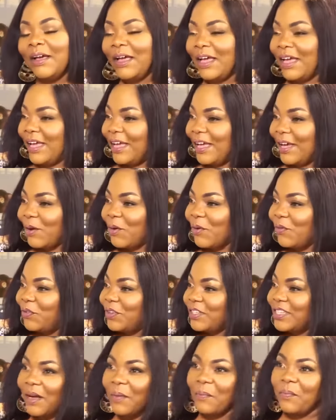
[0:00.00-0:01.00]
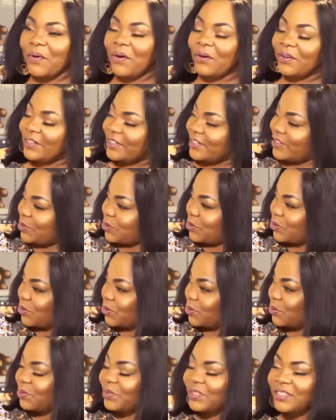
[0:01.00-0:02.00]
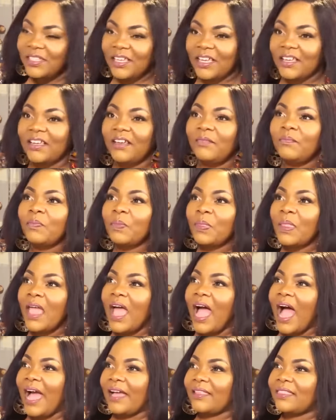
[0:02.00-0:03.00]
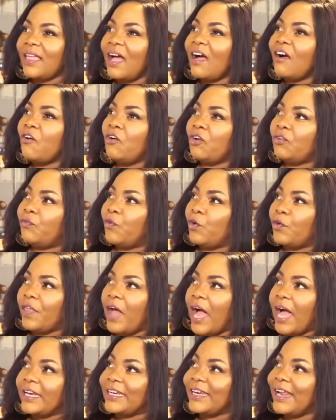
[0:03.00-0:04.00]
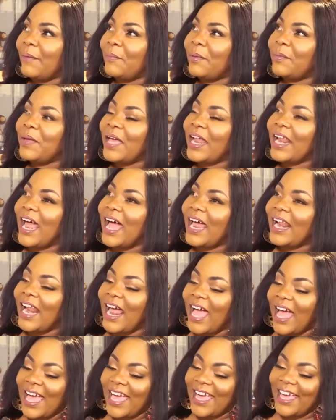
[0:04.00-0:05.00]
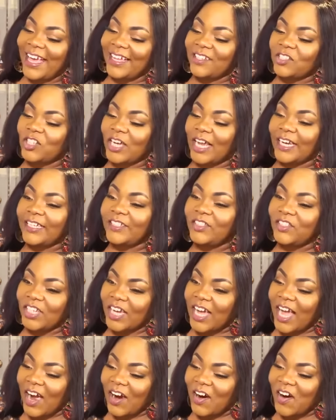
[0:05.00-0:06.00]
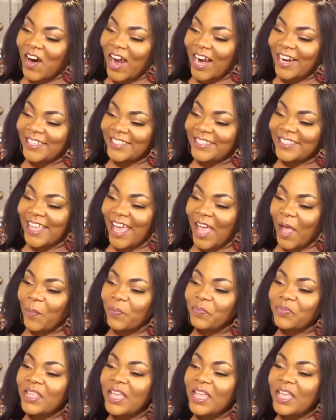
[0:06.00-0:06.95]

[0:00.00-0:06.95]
Kofi Sapon so inti I thank God for that. Now, baby, I'm not a challenging. Kakrani say,